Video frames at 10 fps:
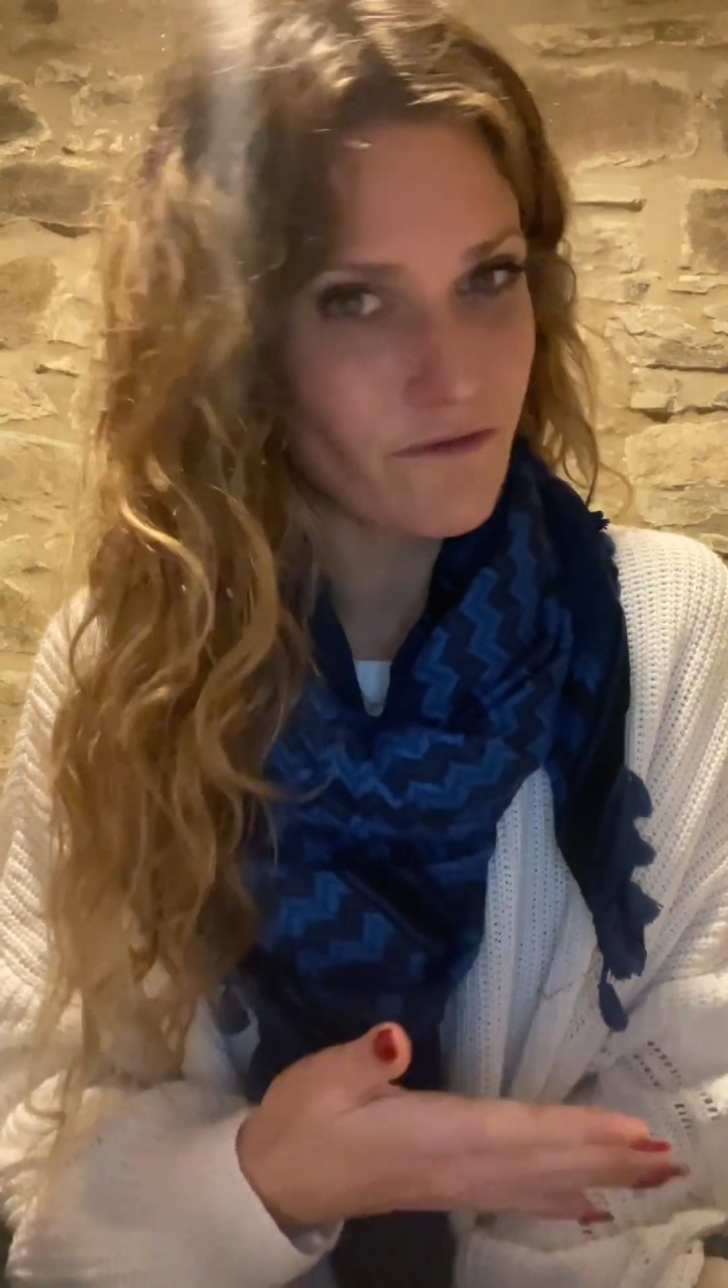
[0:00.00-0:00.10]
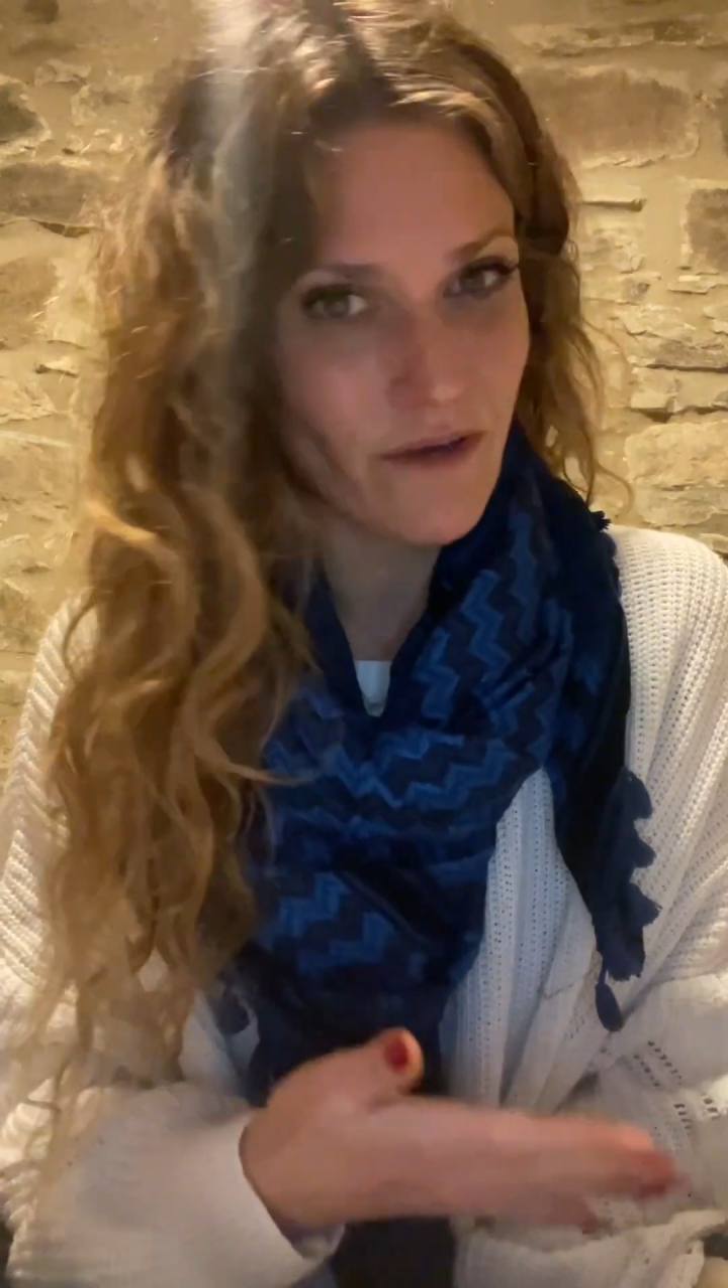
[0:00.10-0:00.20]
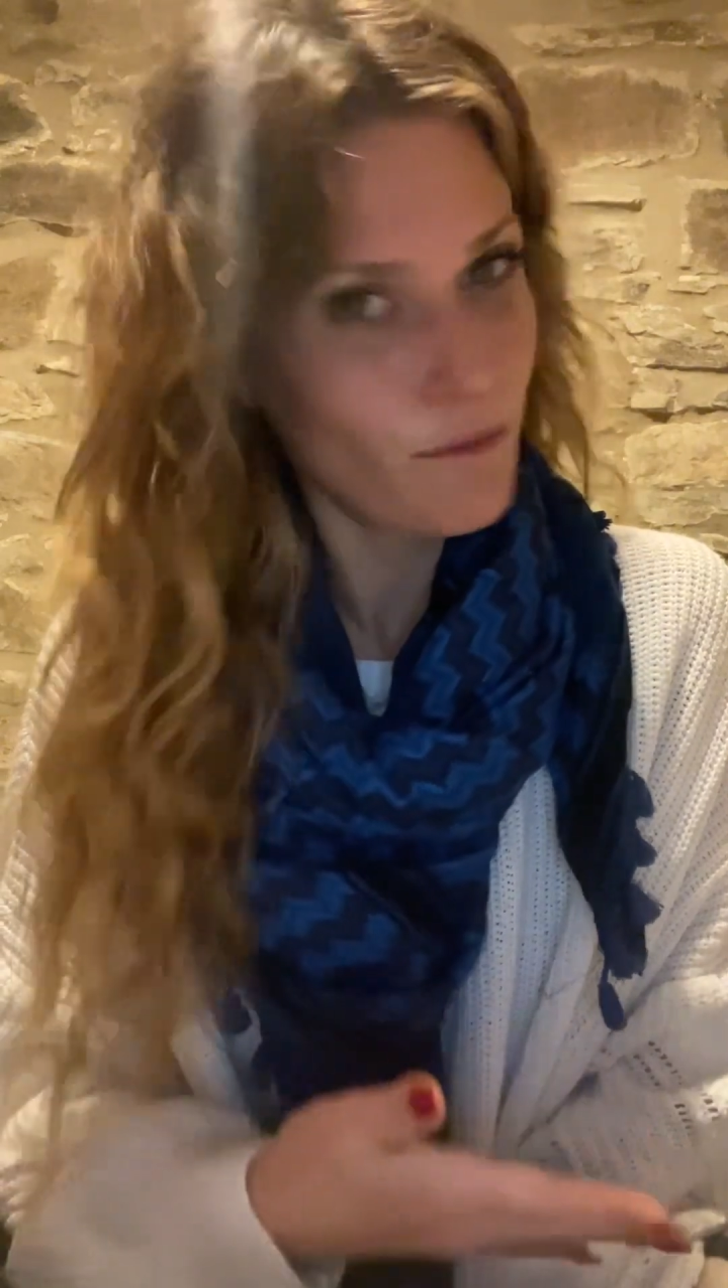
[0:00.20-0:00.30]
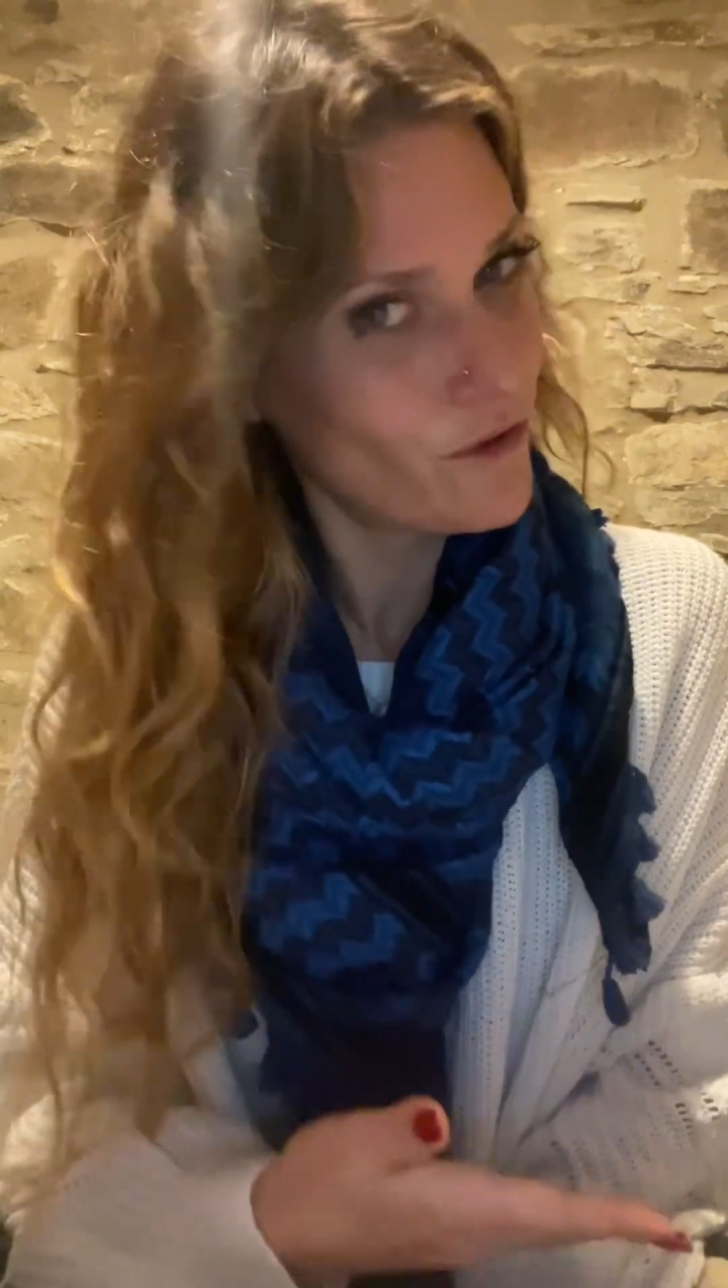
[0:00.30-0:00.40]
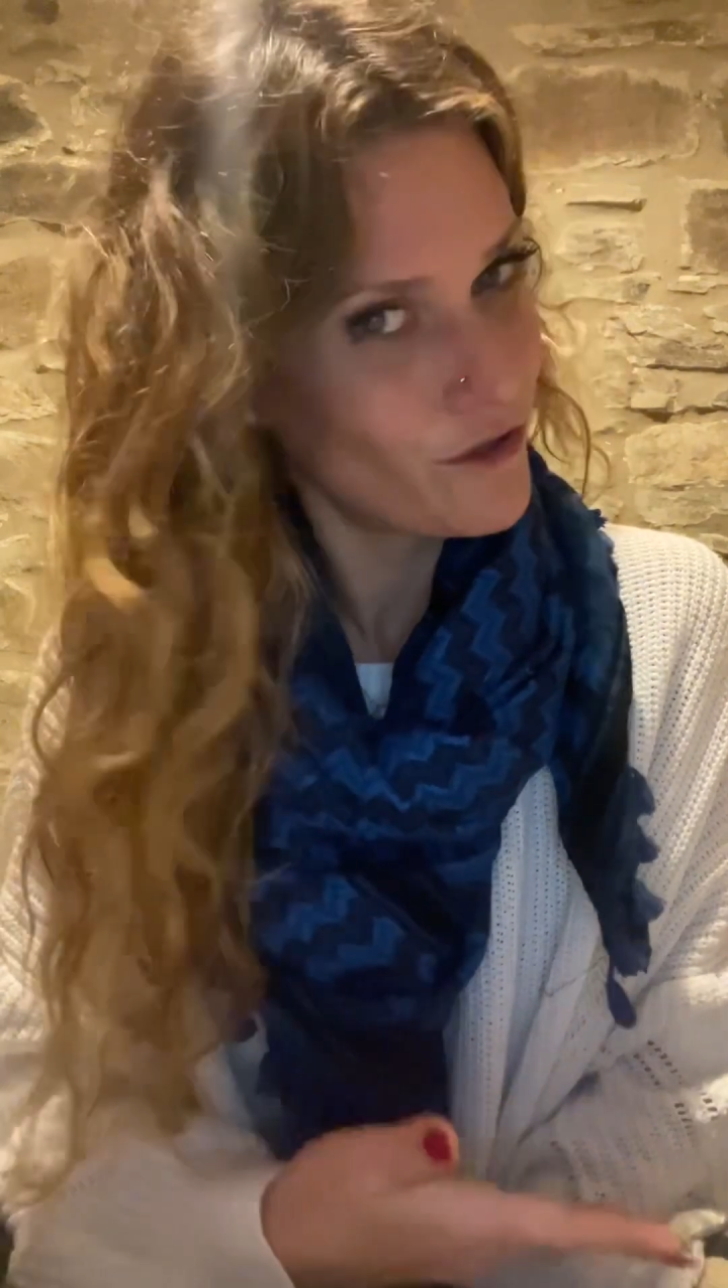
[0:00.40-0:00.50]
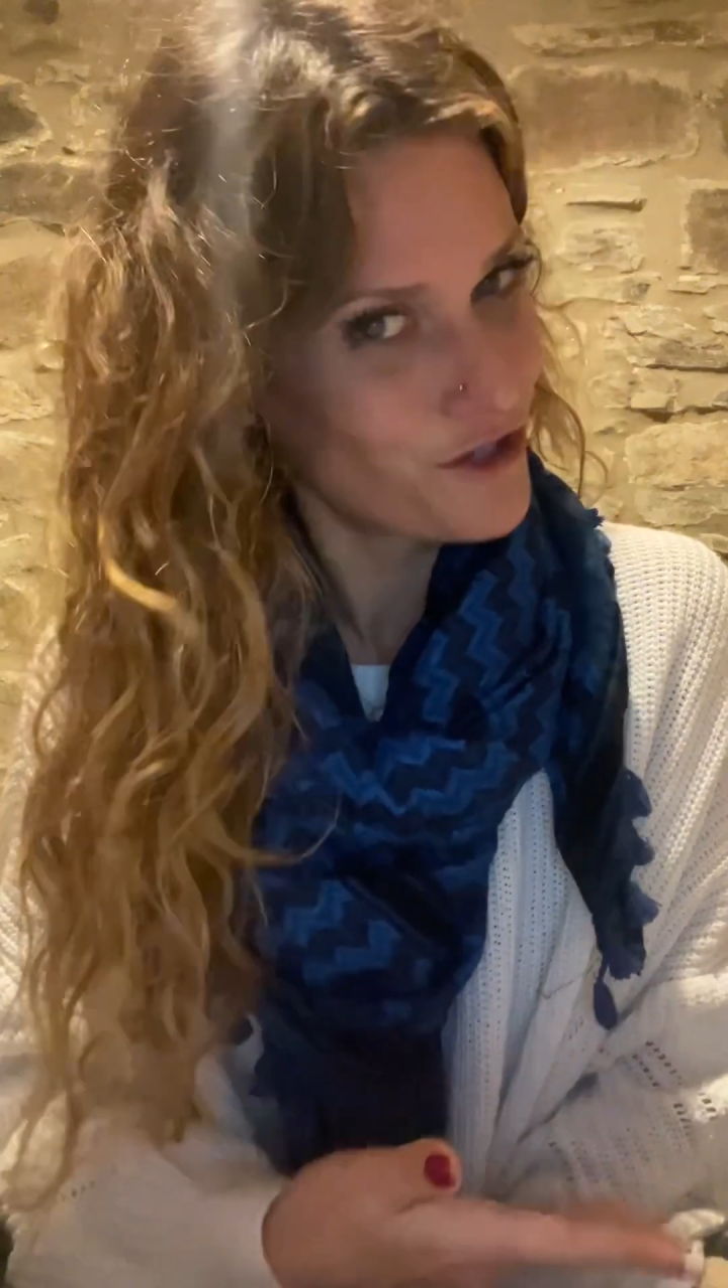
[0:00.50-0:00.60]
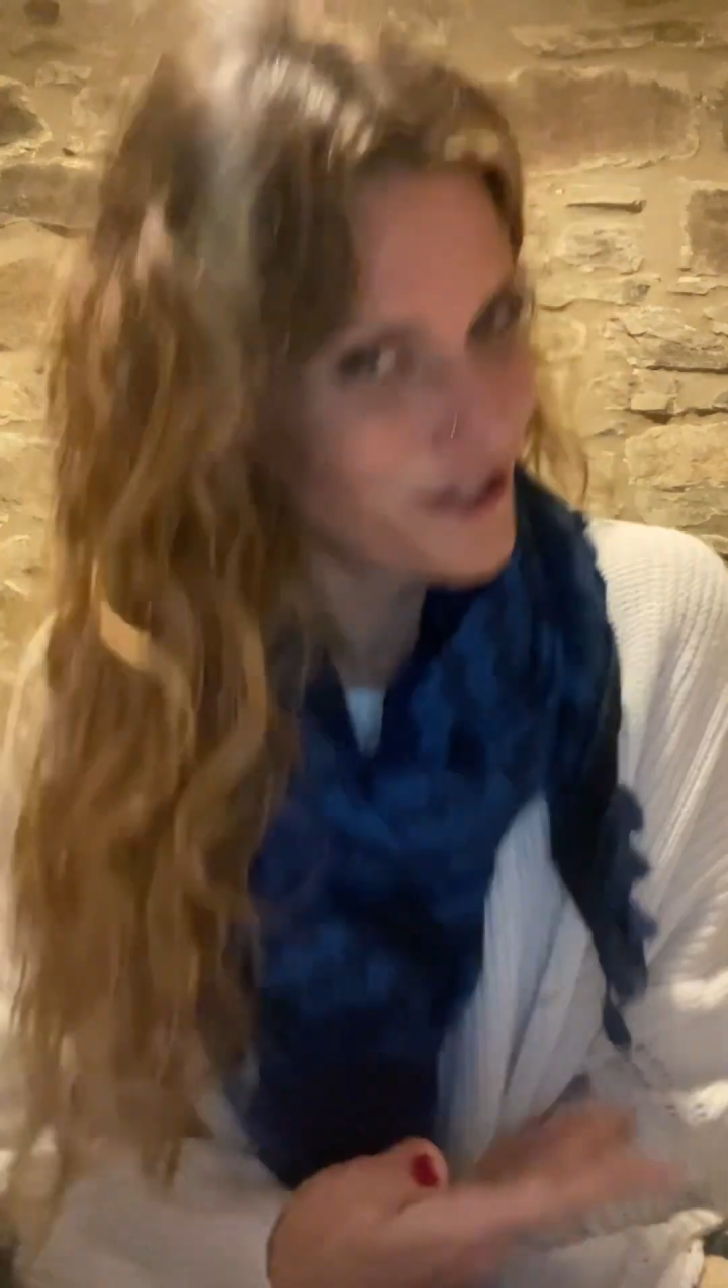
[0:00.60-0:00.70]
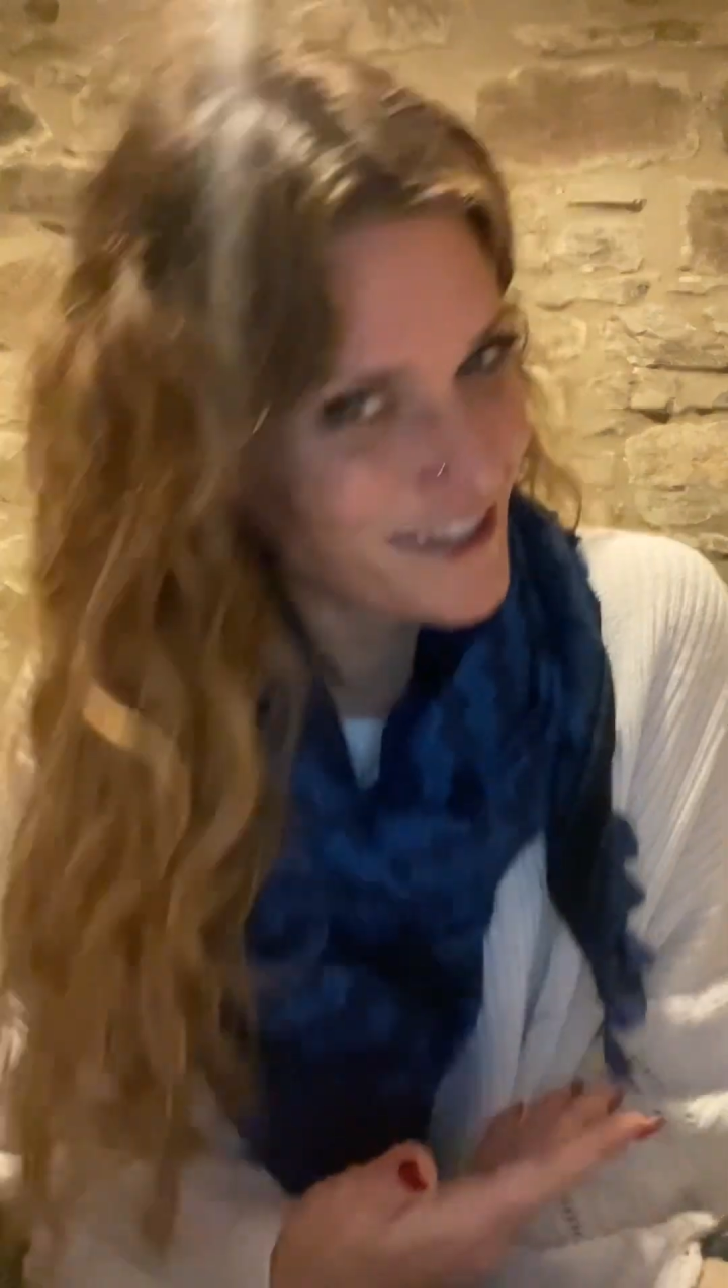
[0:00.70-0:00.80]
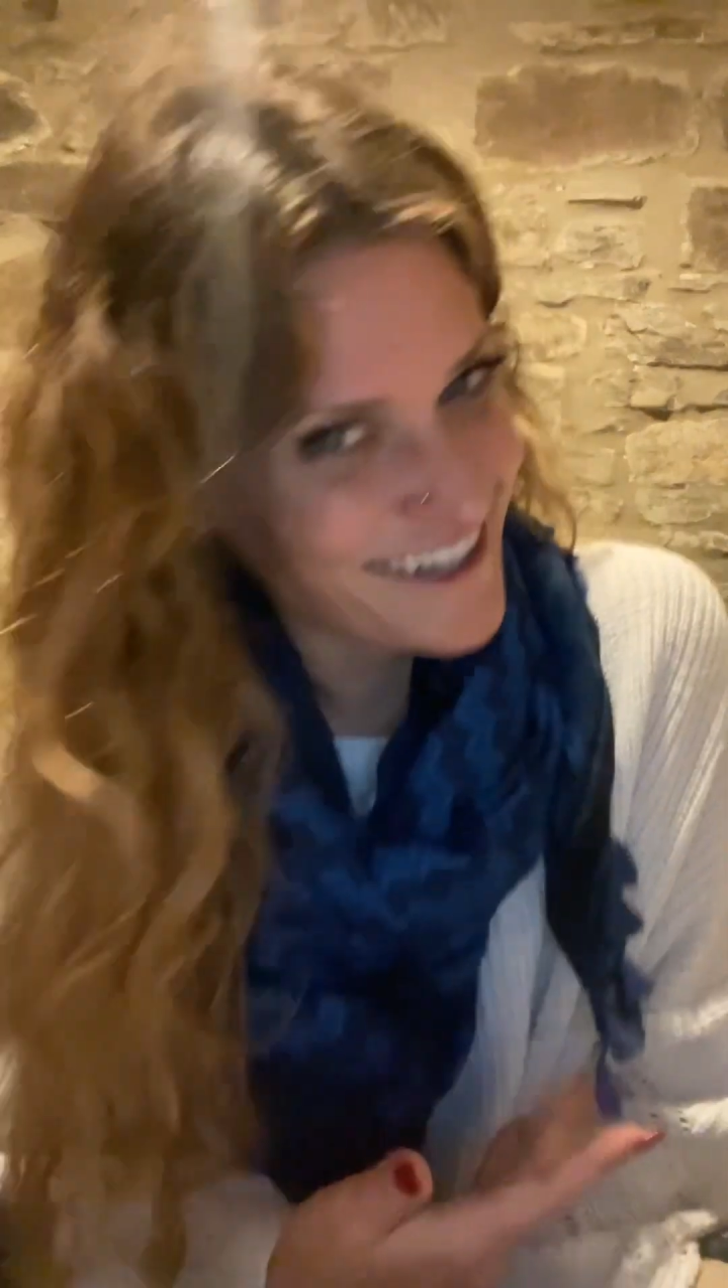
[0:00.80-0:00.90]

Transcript: vibration